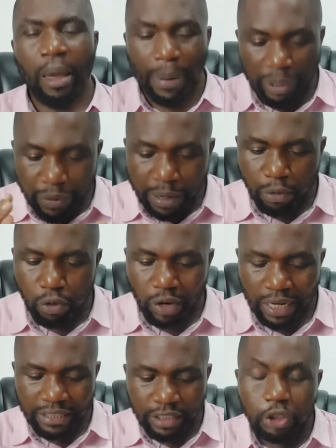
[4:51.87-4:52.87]
But William Ruto
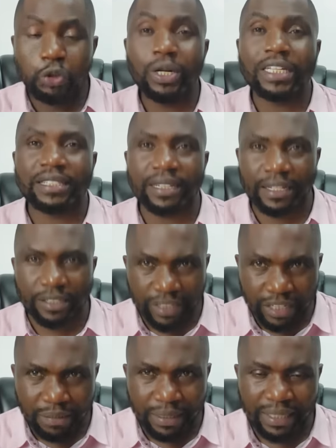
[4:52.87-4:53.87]
has issued a
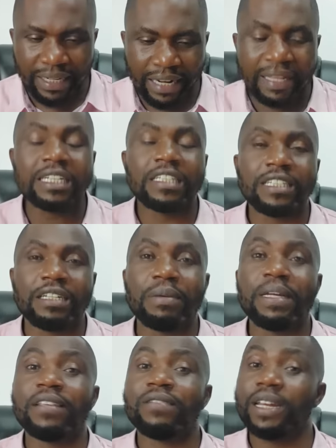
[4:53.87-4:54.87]
statement, and that
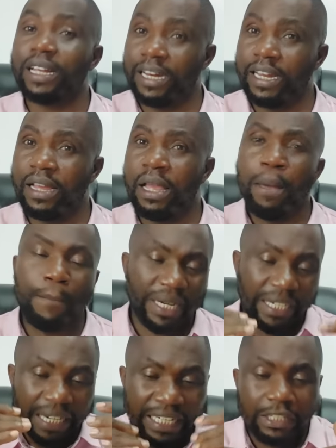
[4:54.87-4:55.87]
statement is very clear.
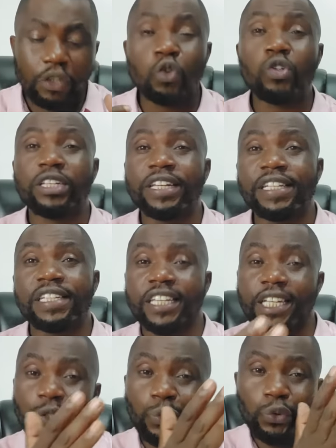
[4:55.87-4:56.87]
But let us not get
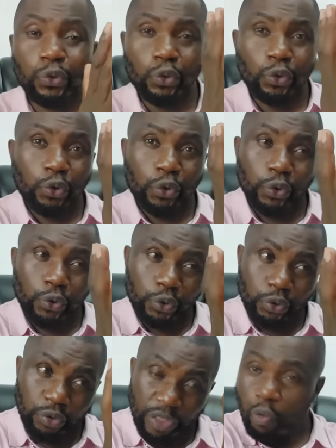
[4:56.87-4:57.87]
into
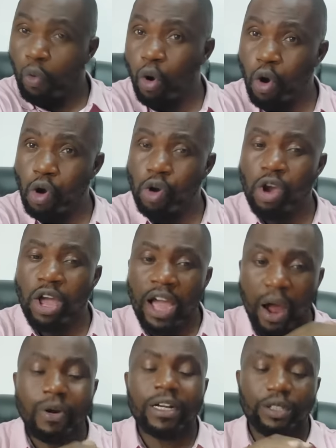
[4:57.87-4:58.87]
the war.
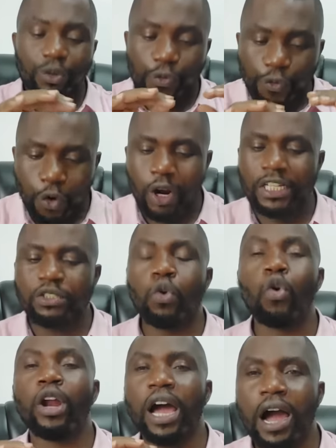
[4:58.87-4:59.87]
I want us to focus
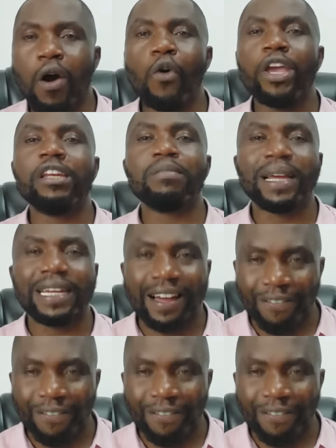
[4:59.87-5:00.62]
on how it might